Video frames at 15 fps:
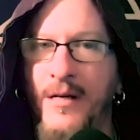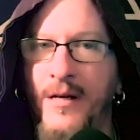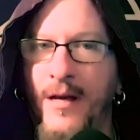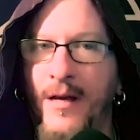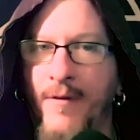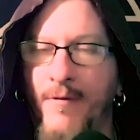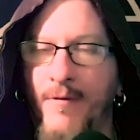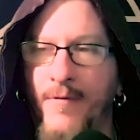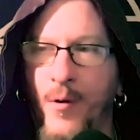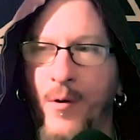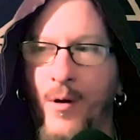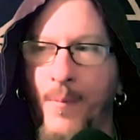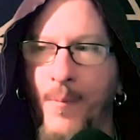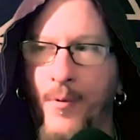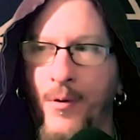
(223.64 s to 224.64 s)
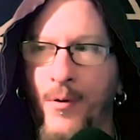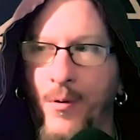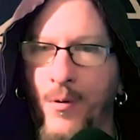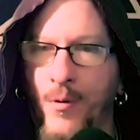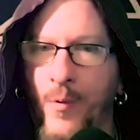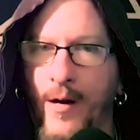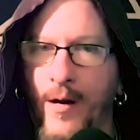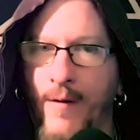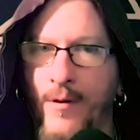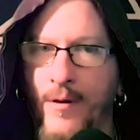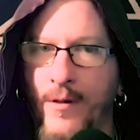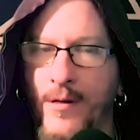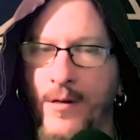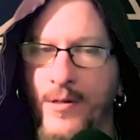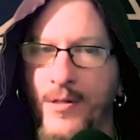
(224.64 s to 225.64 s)
give it a vote up or, or whatever.
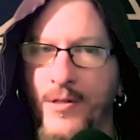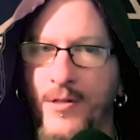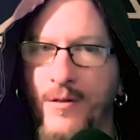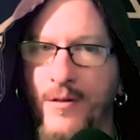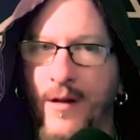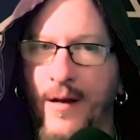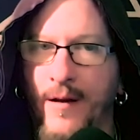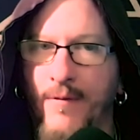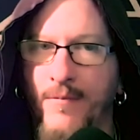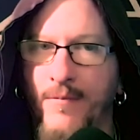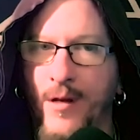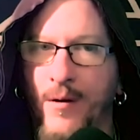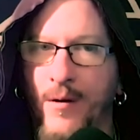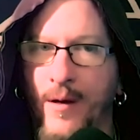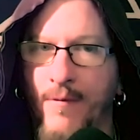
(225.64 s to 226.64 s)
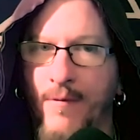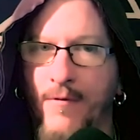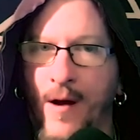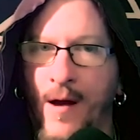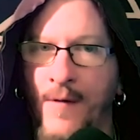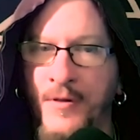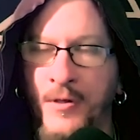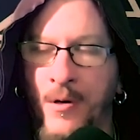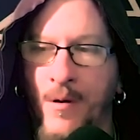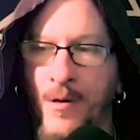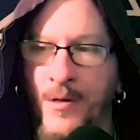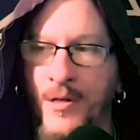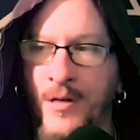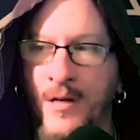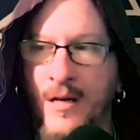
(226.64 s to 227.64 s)
There's like, you know, give it five
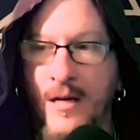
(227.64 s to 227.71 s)
stars.